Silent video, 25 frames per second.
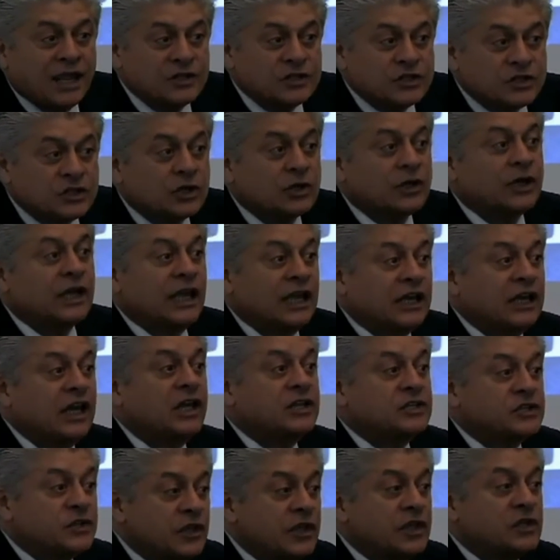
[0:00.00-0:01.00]
Answer It
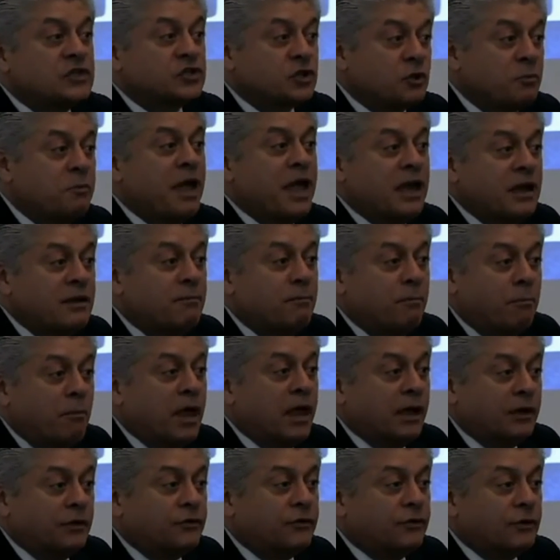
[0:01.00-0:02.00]
is this
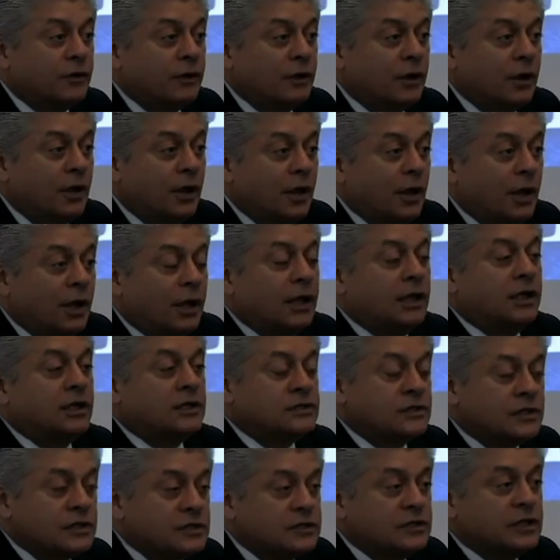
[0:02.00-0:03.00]
amendment. It
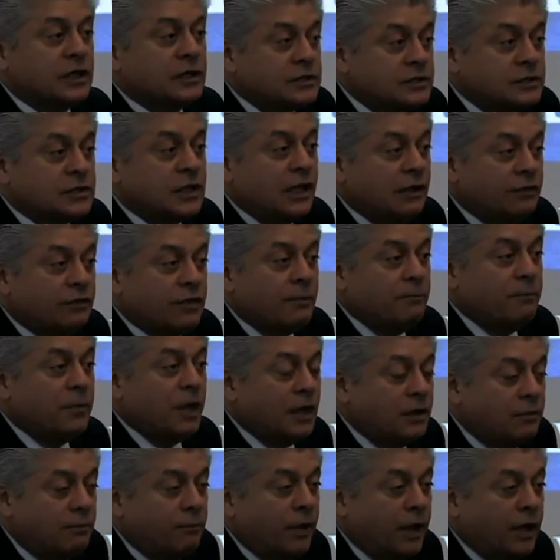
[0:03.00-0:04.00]
is the 16th
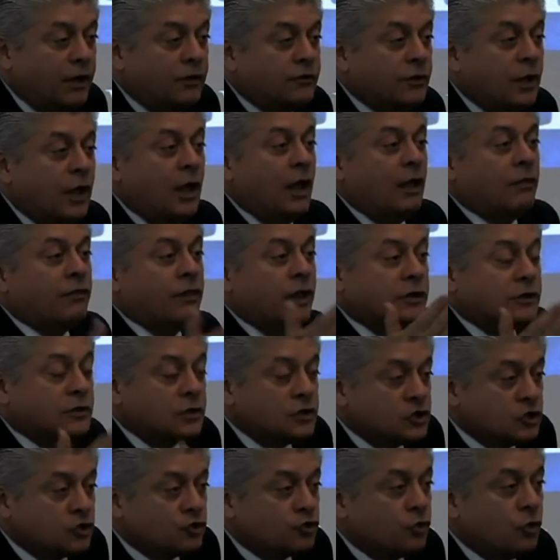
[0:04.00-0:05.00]
Amendment
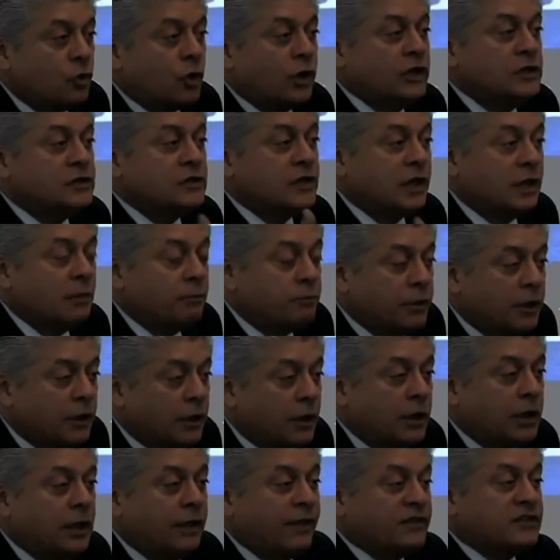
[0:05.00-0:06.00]
that destroys the
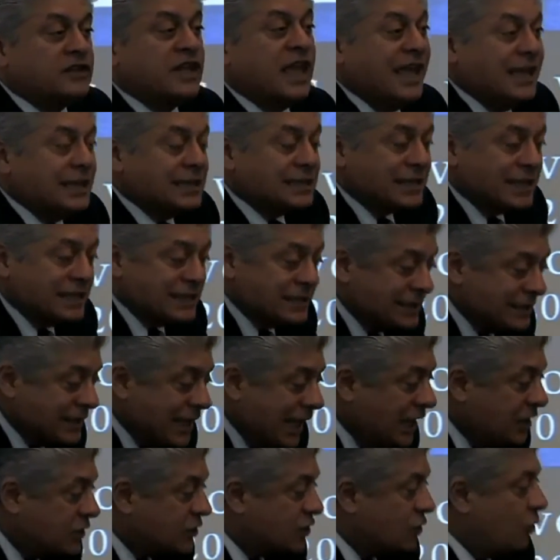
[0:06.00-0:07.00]
ability, that takes the
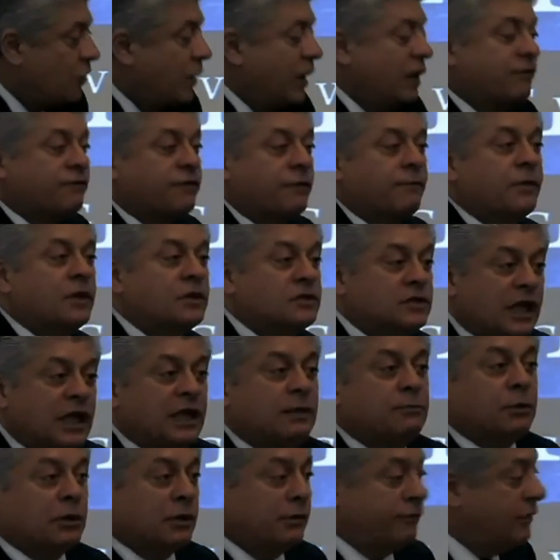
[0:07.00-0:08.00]
states away from the
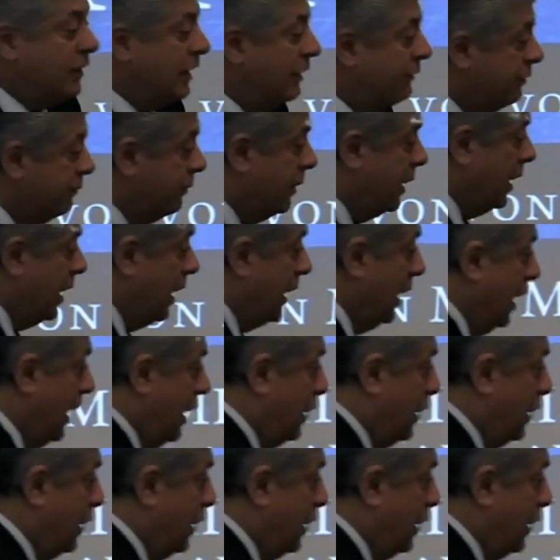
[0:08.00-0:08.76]
table of government.